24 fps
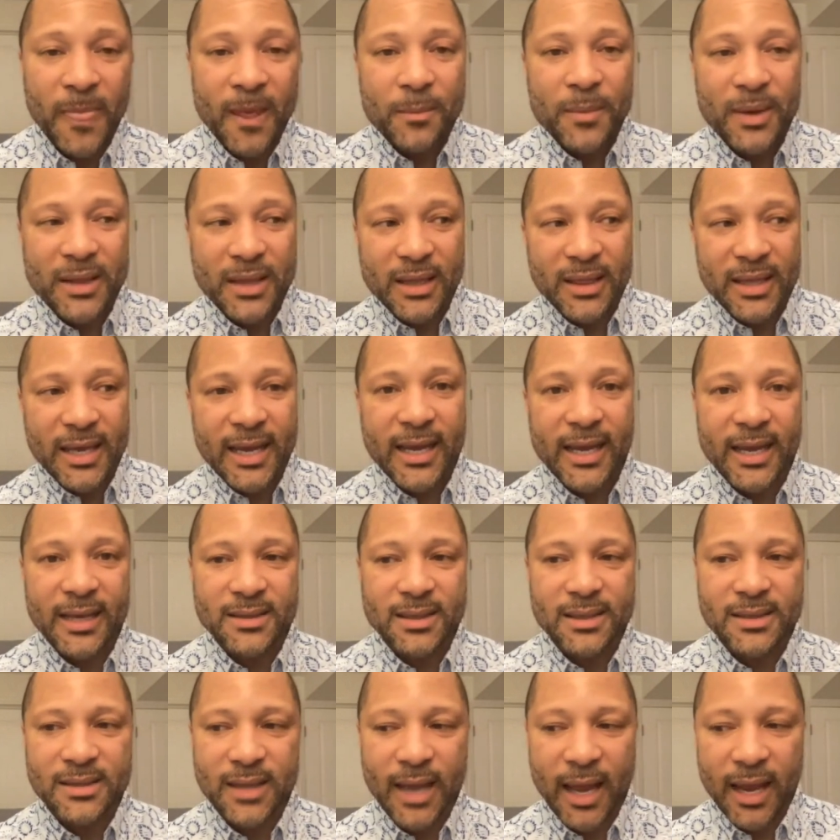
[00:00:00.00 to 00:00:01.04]
But the thing
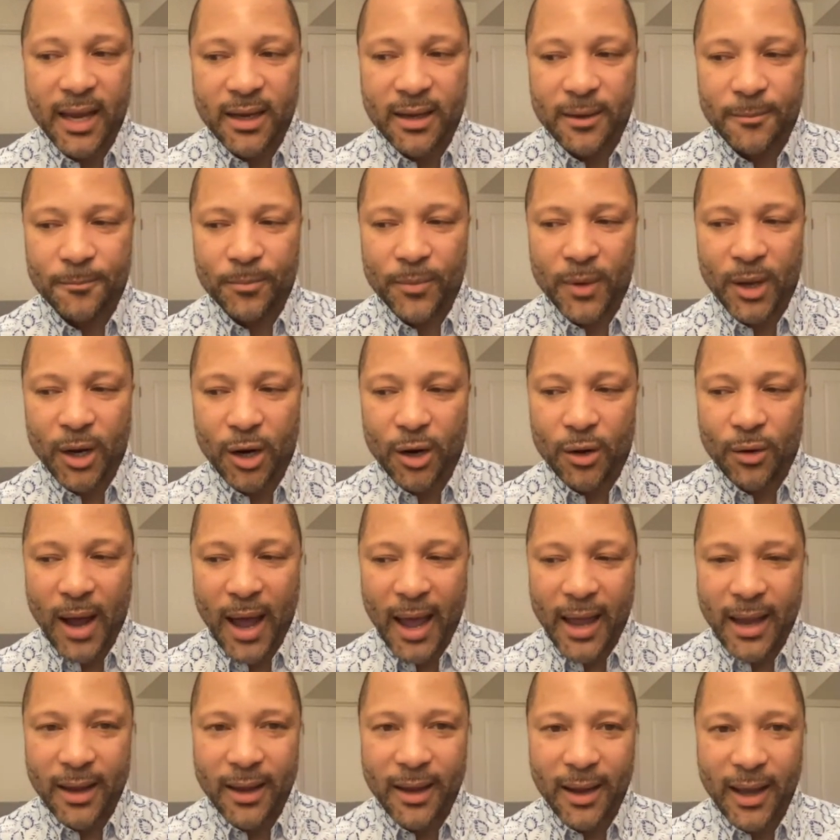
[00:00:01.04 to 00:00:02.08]
is like, you know,
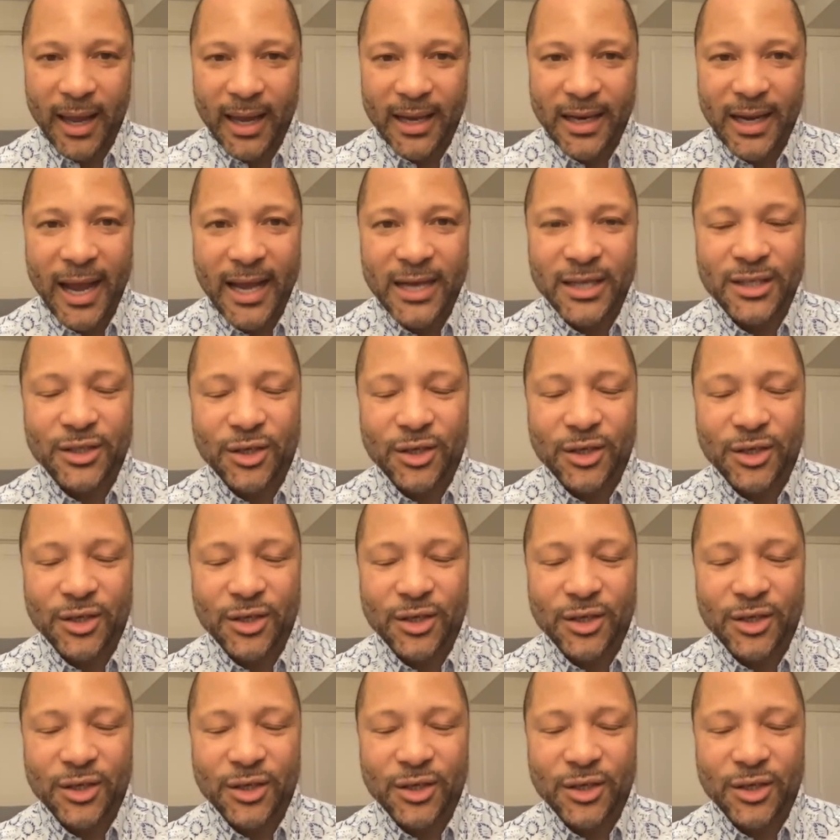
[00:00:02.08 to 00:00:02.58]
I